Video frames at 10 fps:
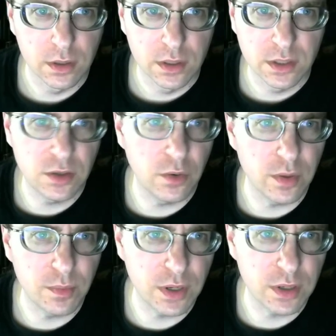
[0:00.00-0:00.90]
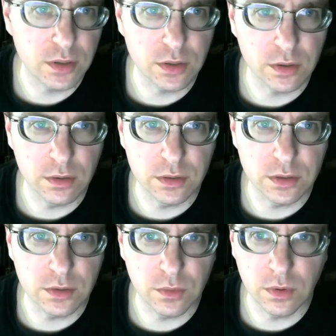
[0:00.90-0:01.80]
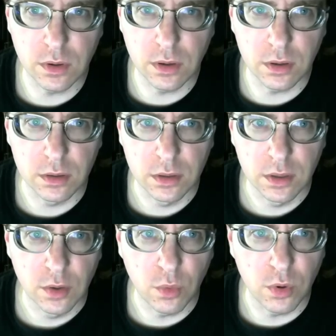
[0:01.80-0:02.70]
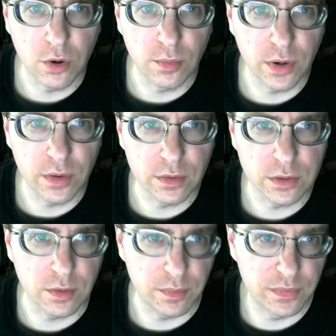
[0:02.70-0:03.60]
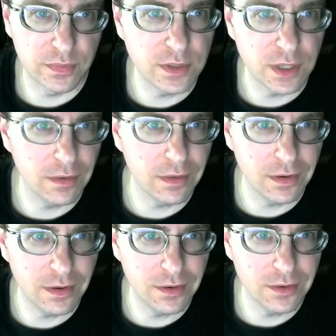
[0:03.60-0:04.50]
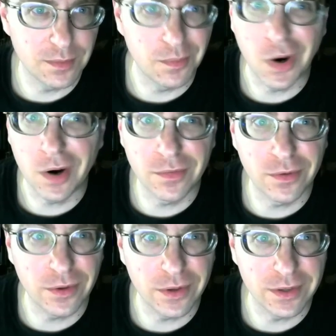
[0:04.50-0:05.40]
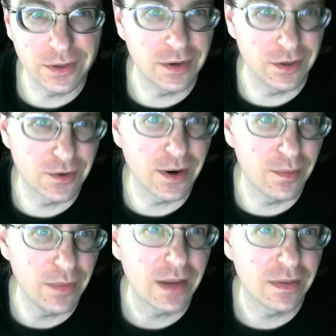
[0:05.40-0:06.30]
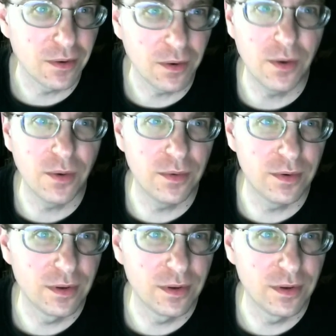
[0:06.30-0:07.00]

Sony Pictures or Warner Brothers Go, do you hear the news? Marvel is going to try to make their own